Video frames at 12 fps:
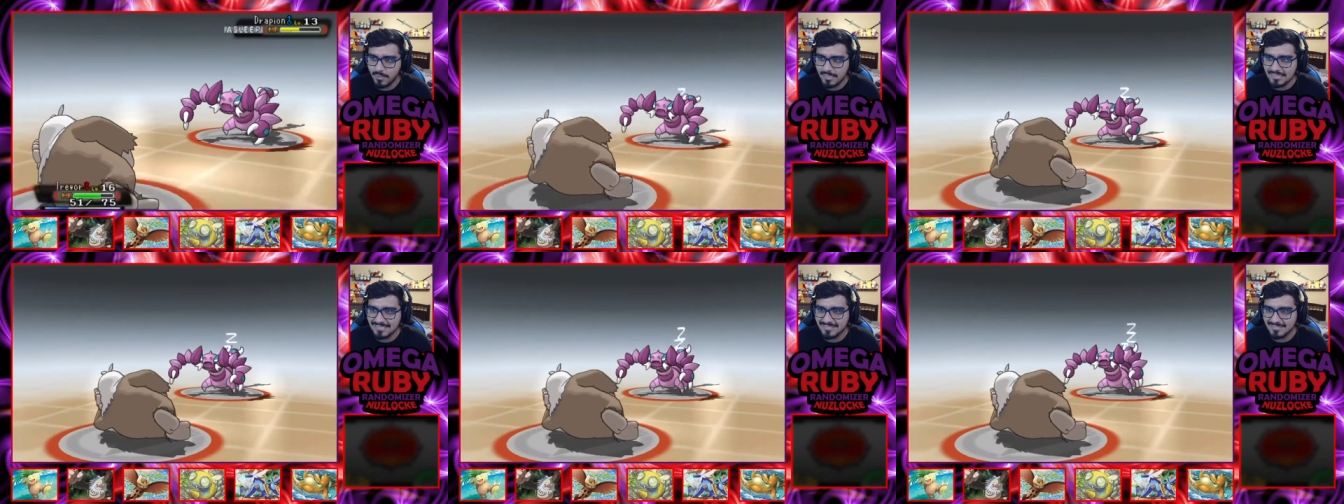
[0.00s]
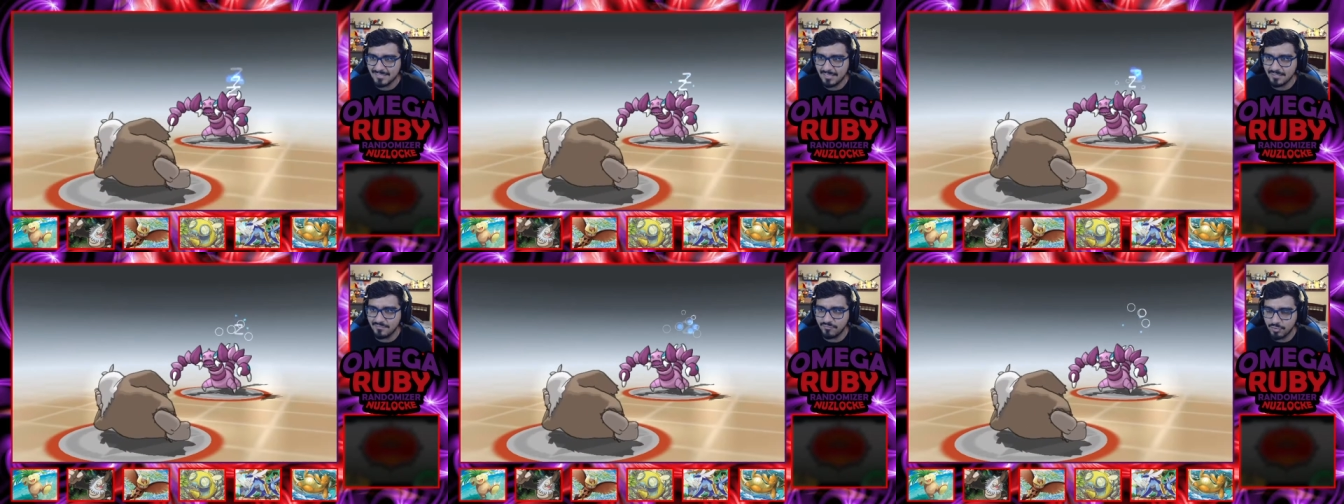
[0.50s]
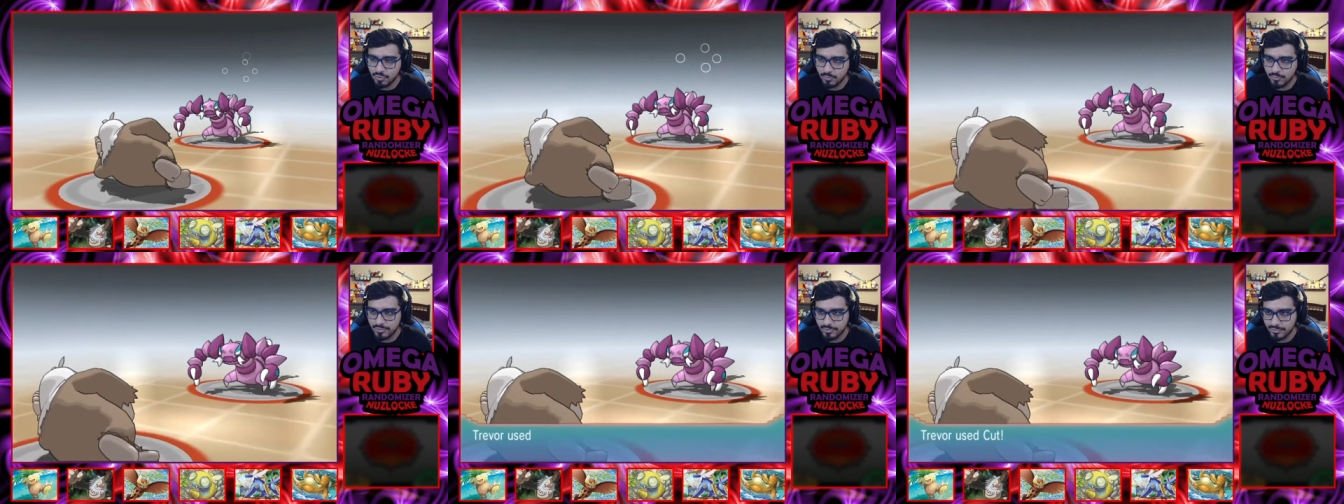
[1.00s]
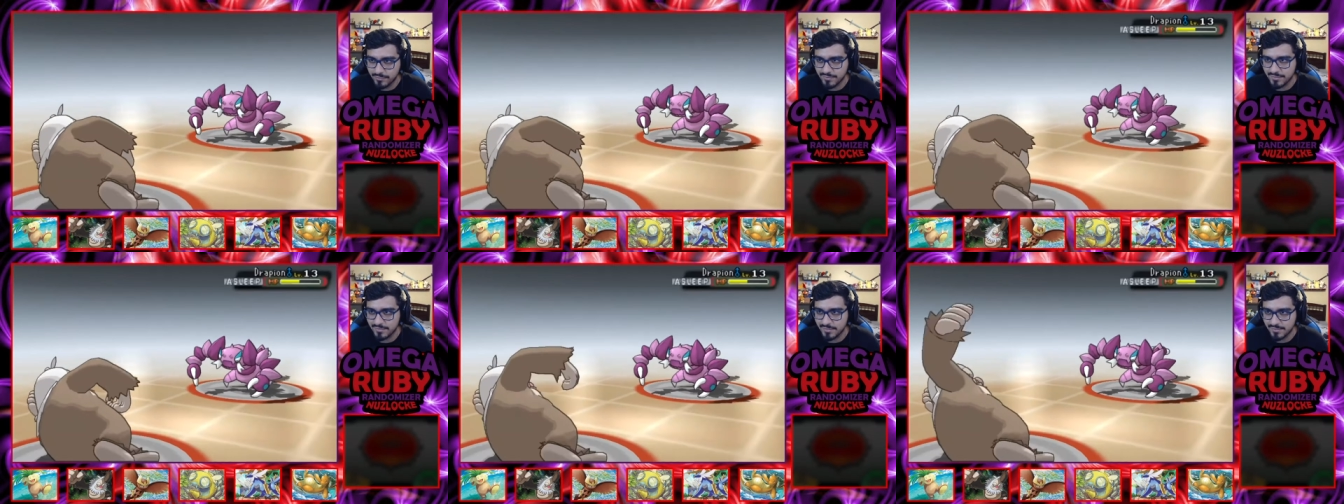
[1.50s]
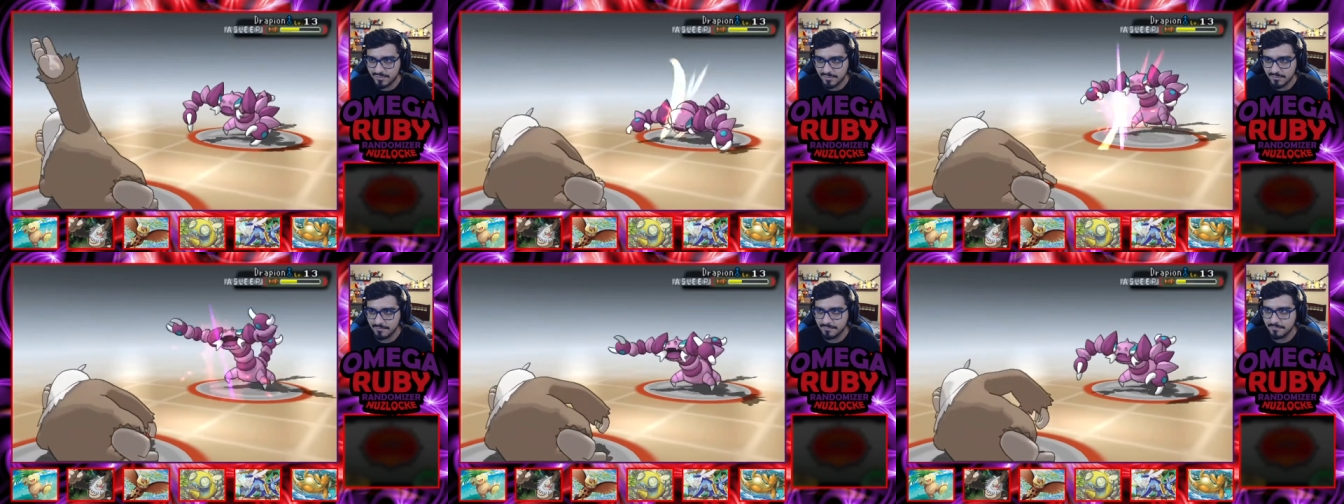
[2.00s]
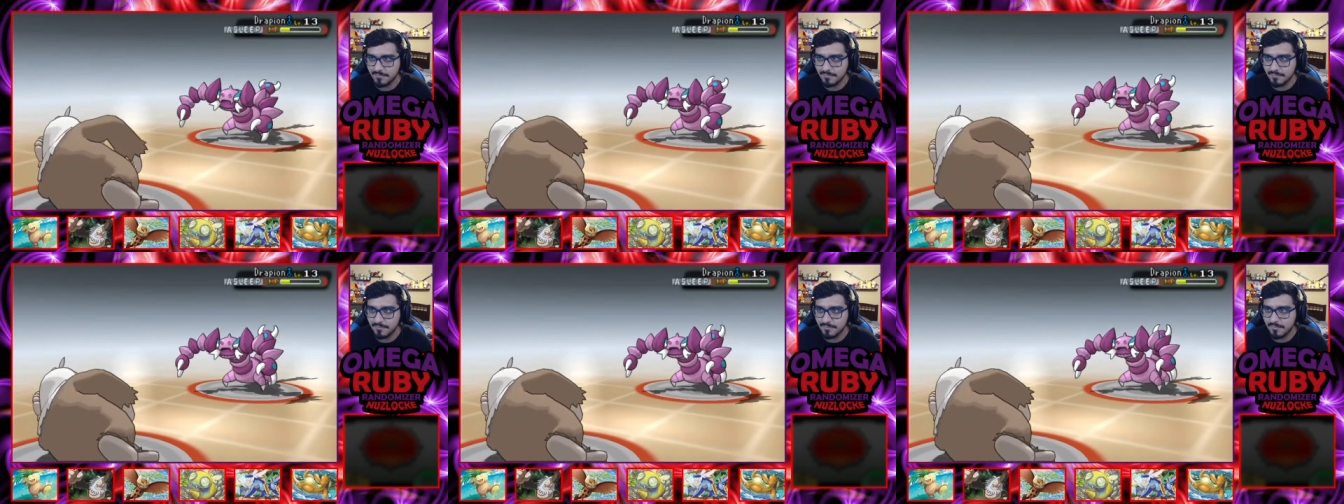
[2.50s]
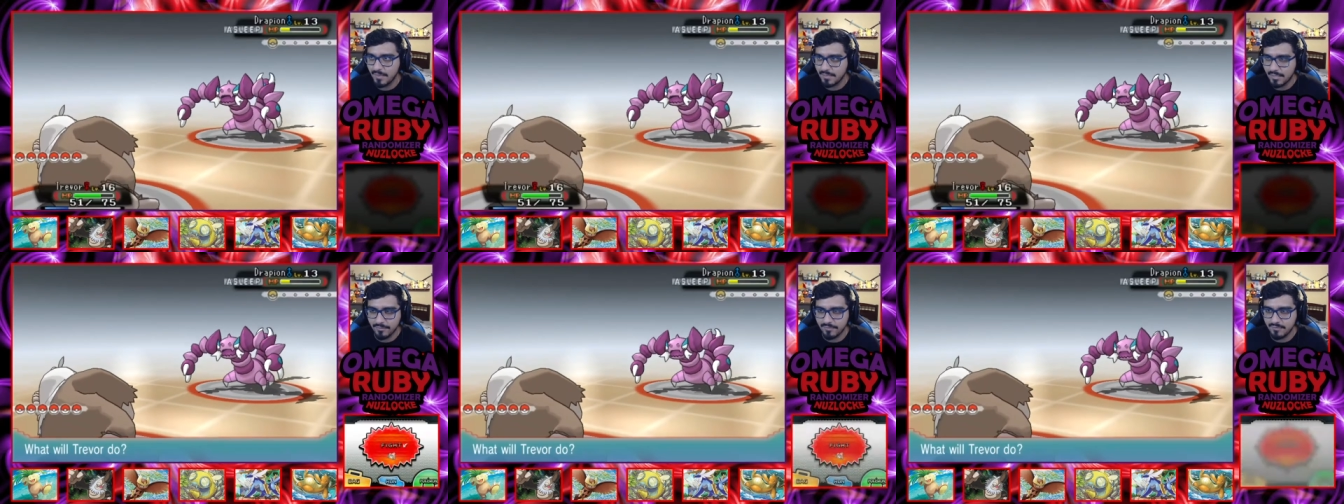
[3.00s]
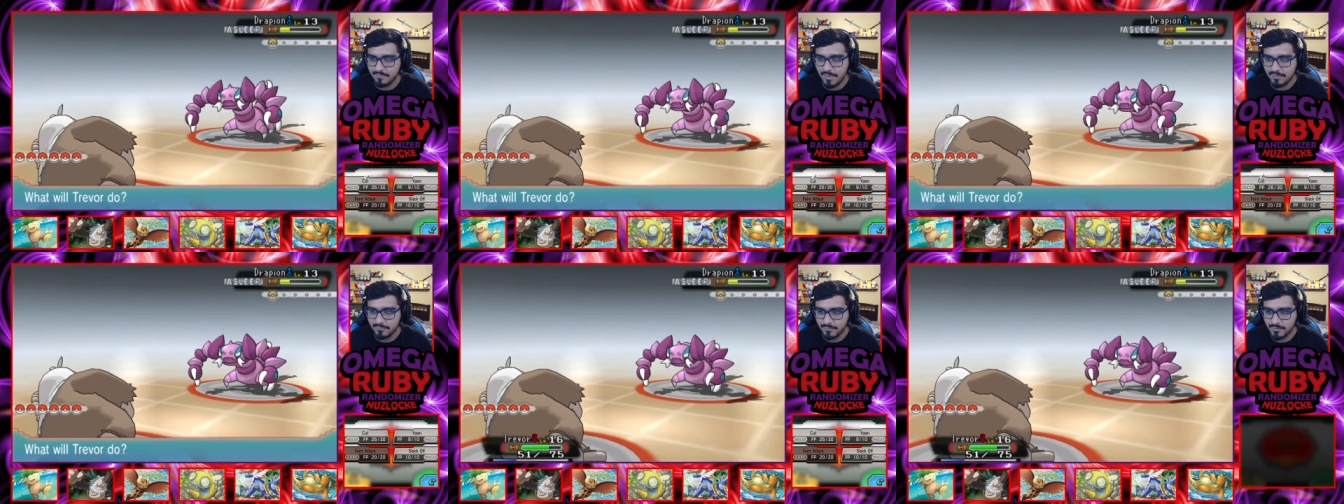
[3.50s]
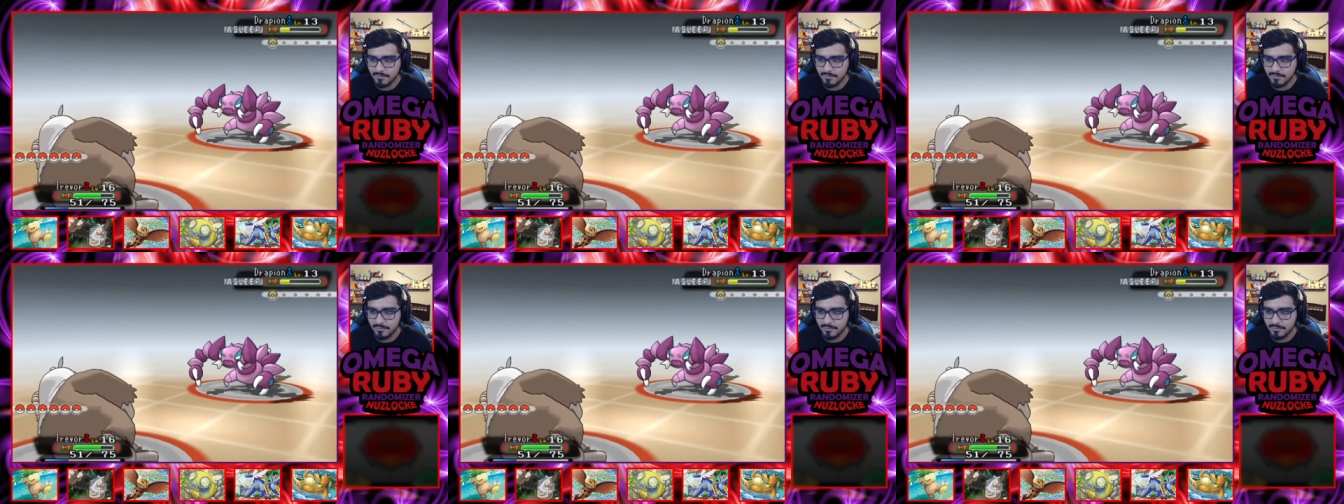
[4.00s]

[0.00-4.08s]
least at least for two more turns, stay steady. Not counting this past one.